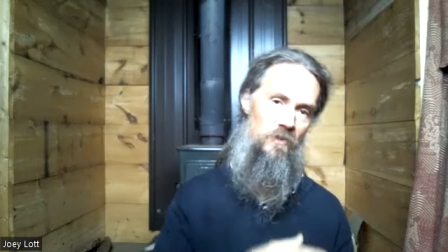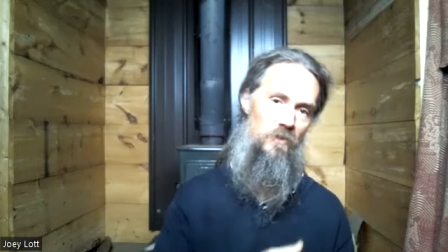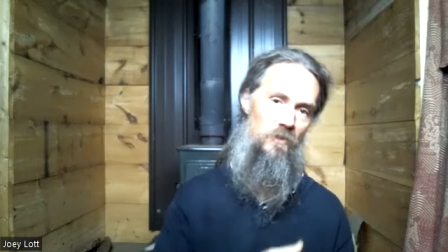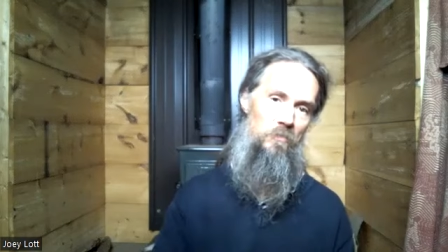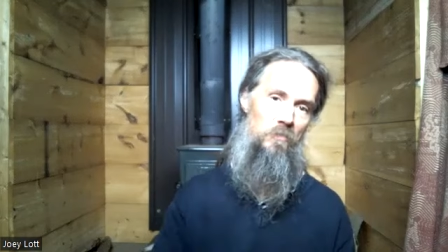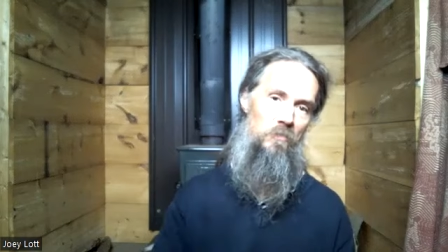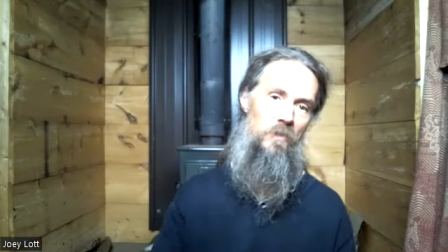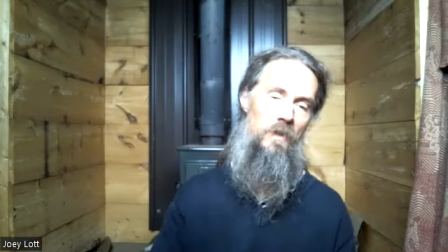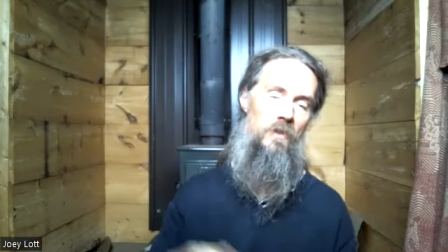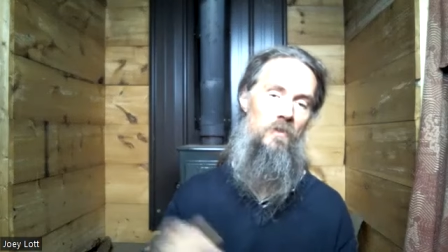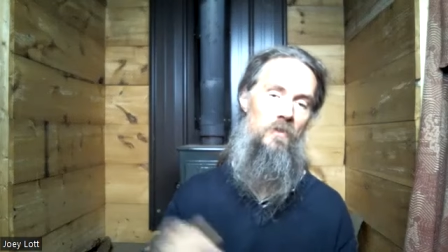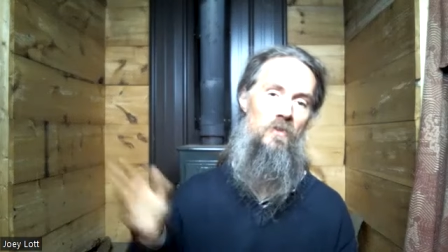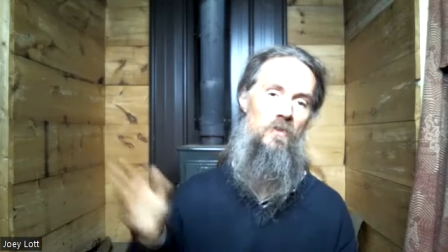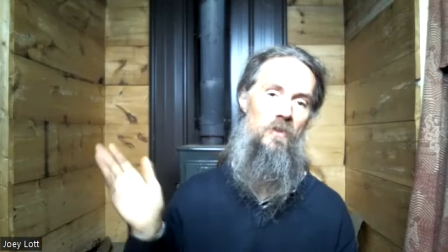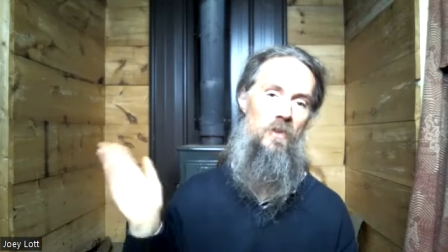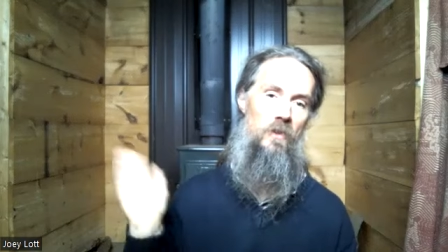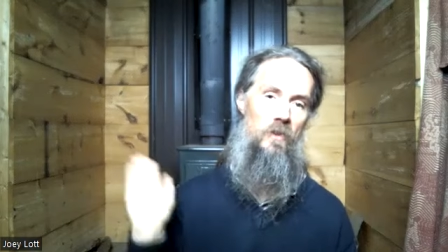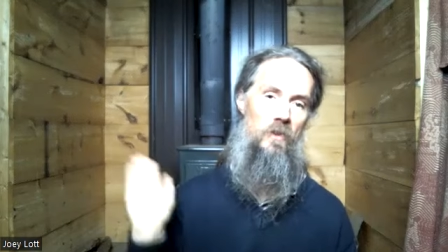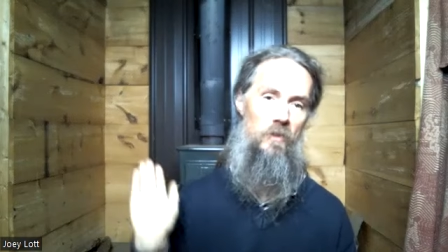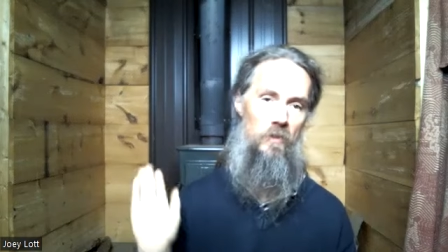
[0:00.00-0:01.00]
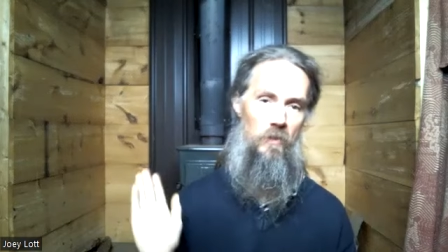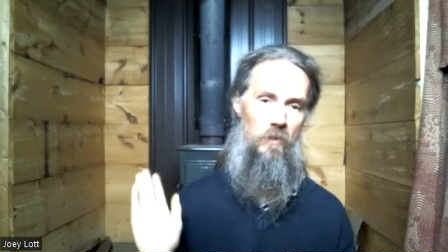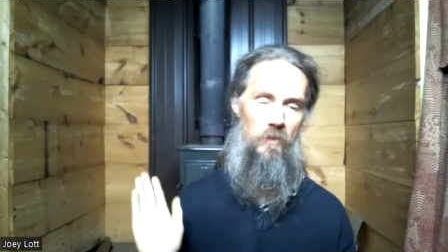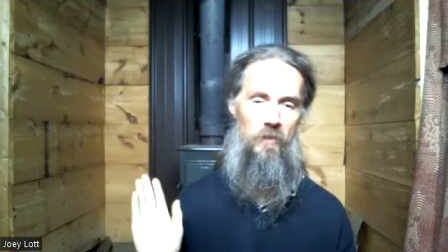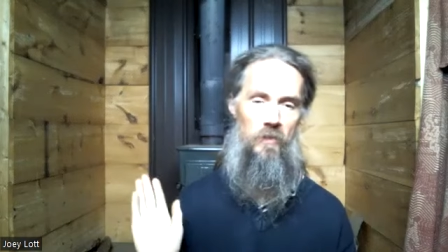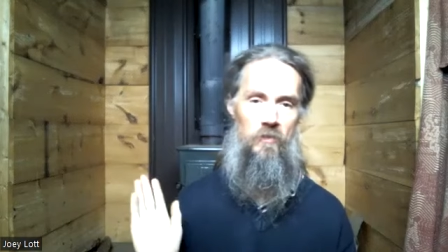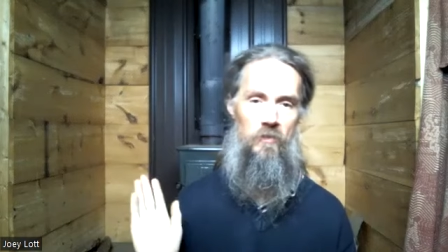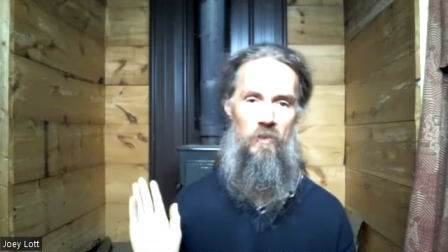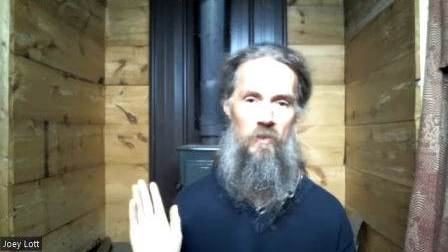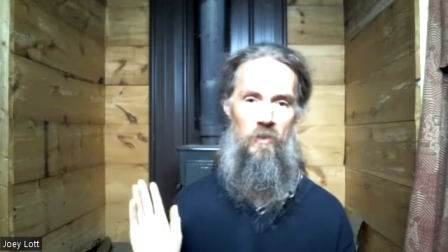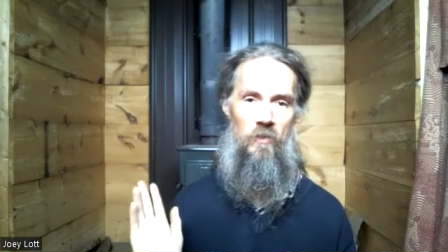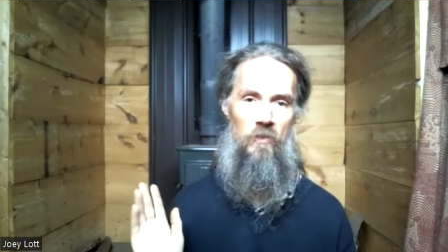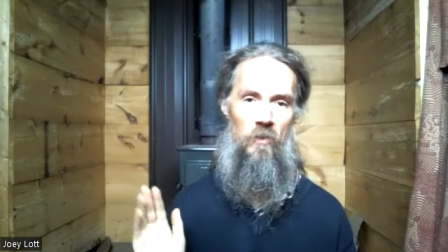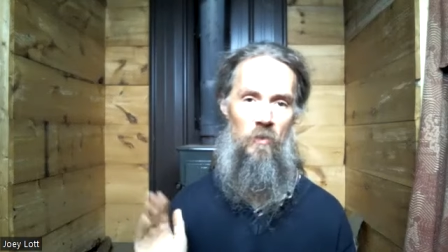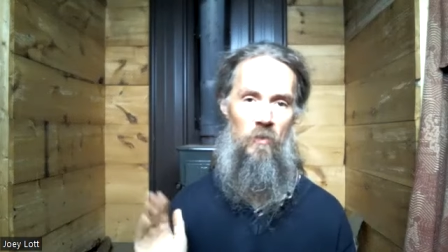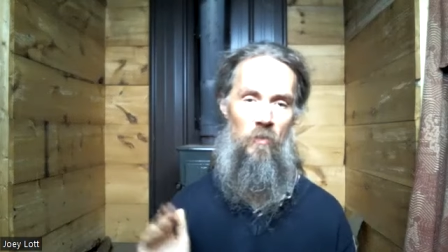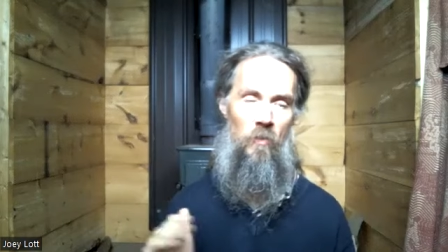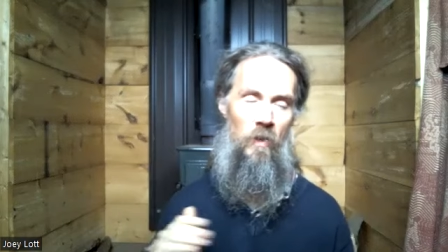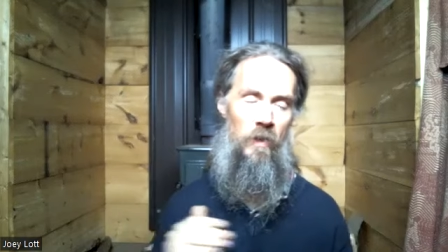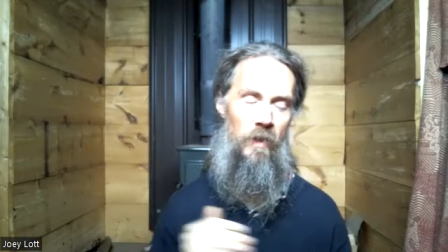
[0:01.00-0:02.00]
dismiss the things that you
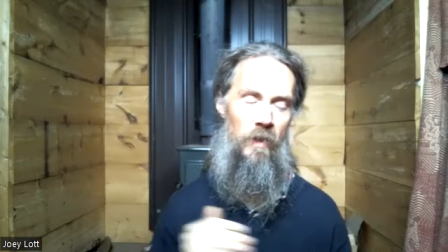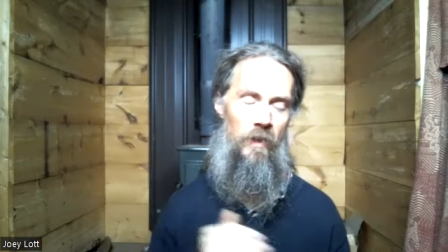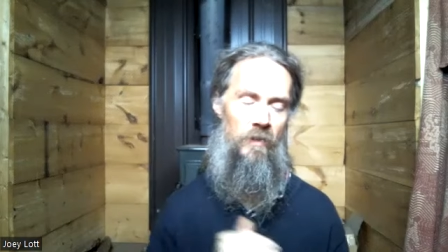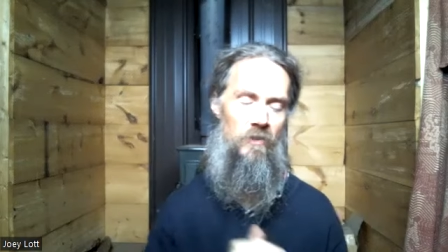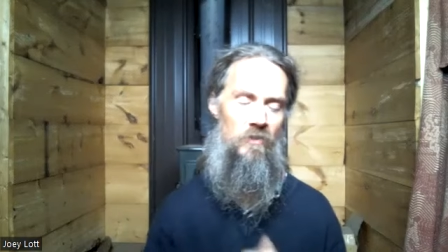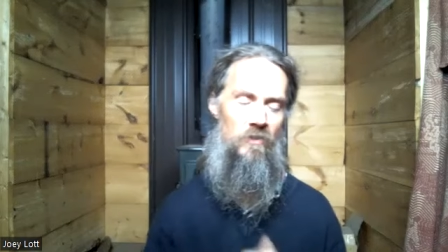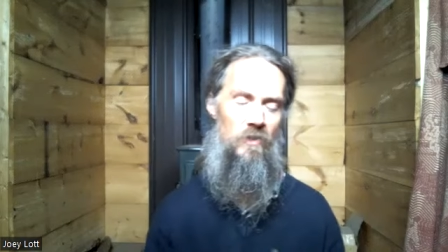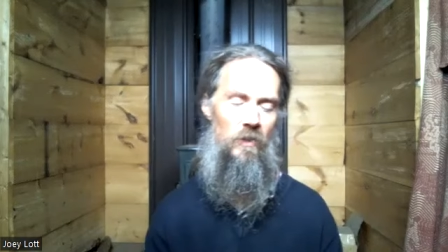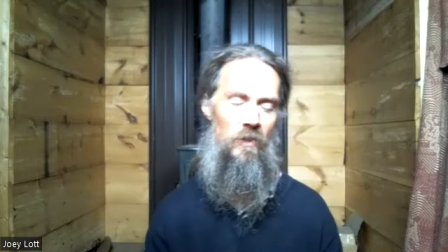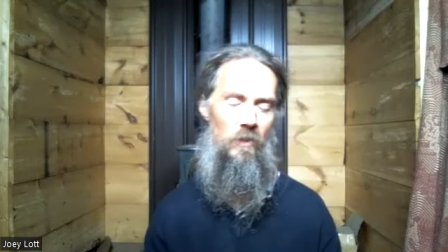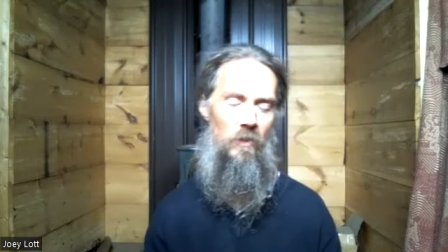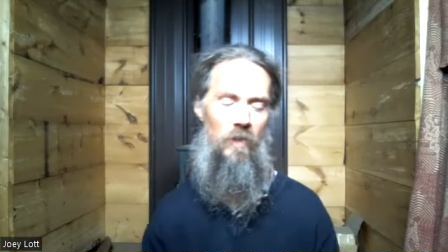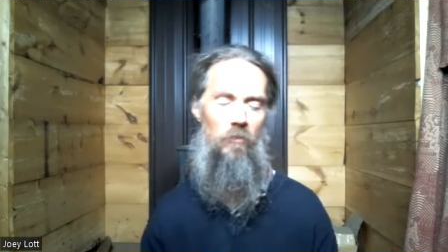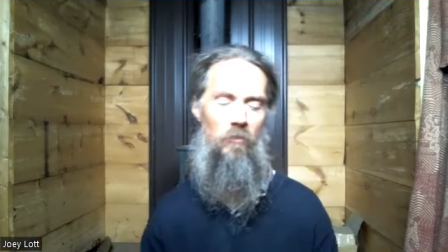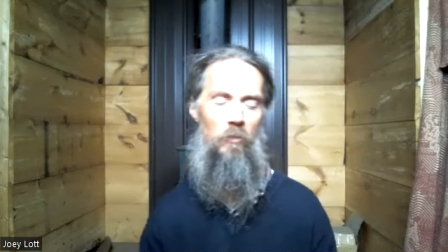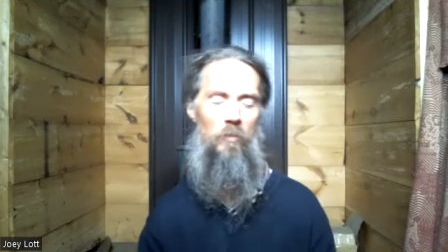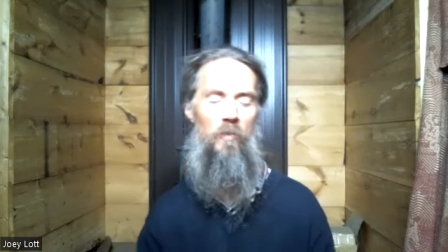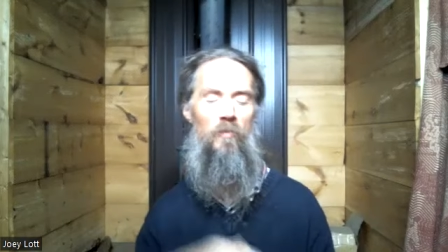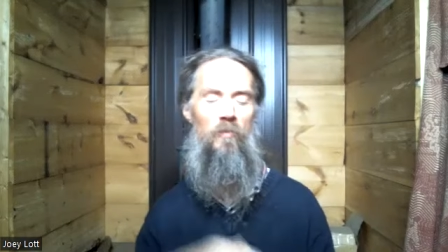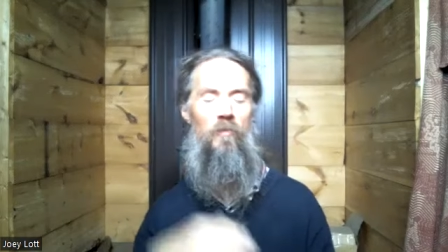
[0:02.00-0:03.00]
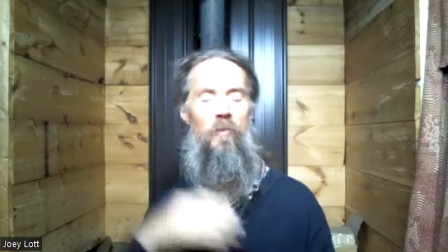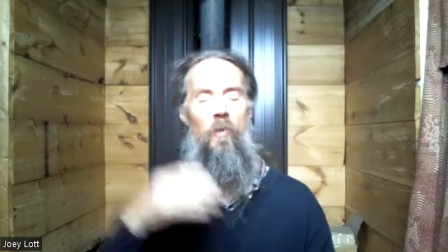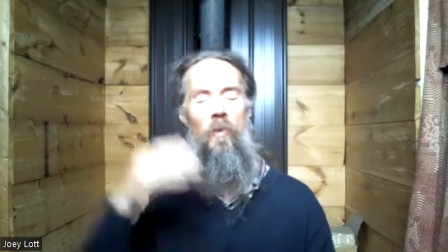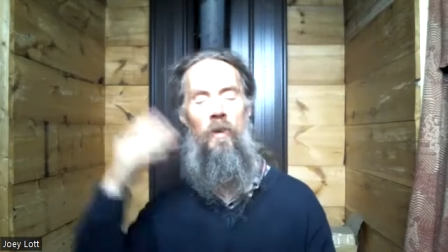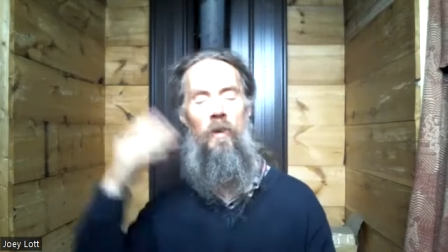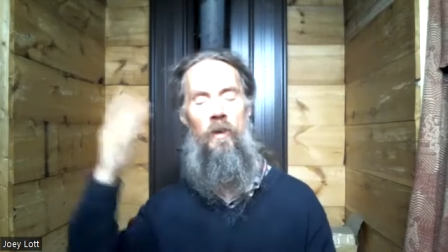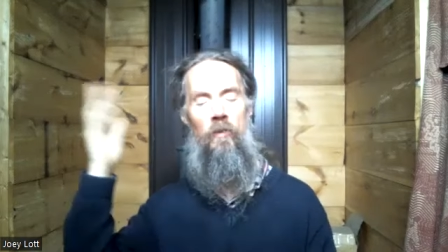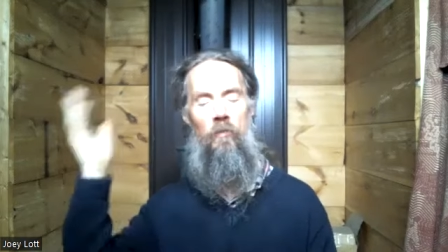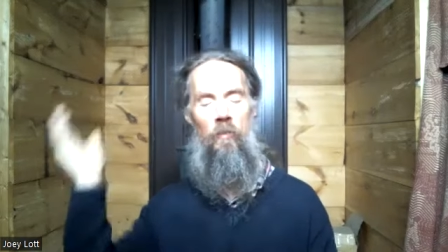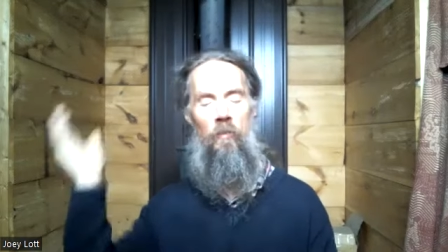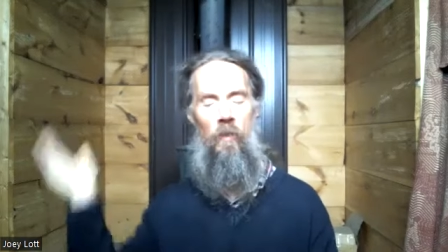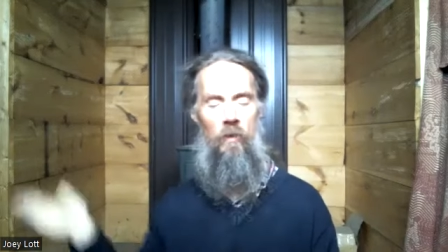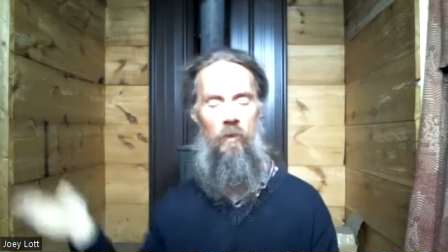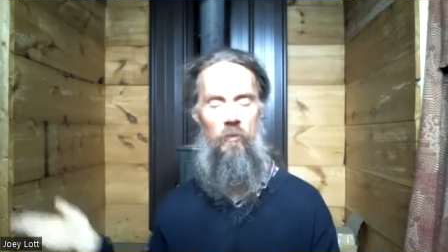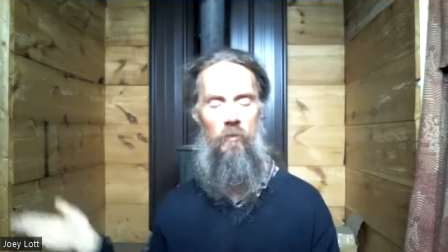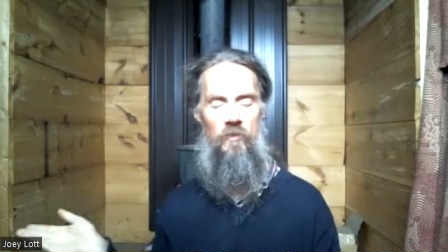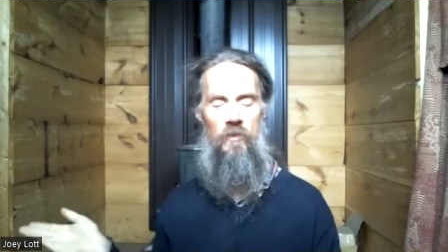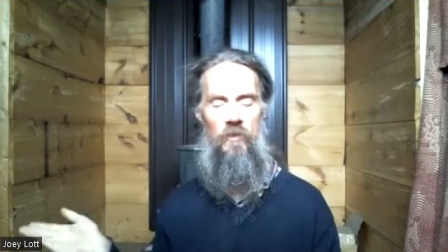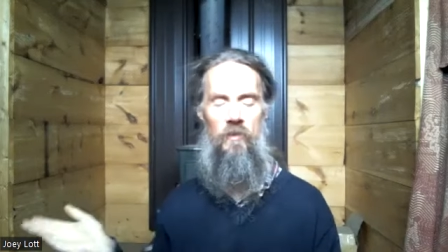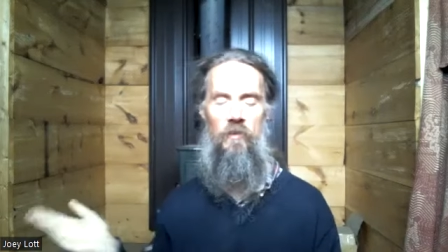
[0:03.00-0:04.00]
don't want at a subtle level before it
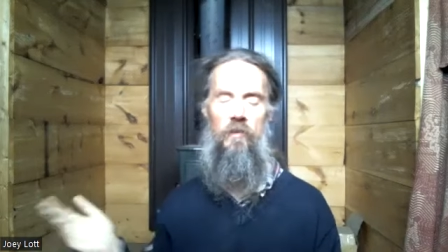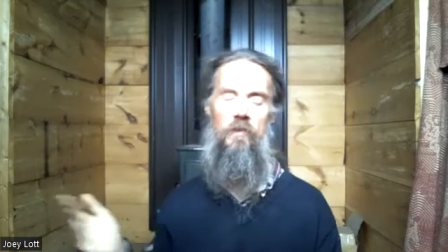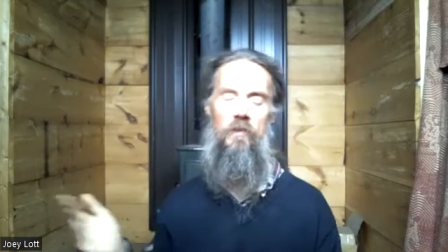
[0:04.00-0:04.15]
grows,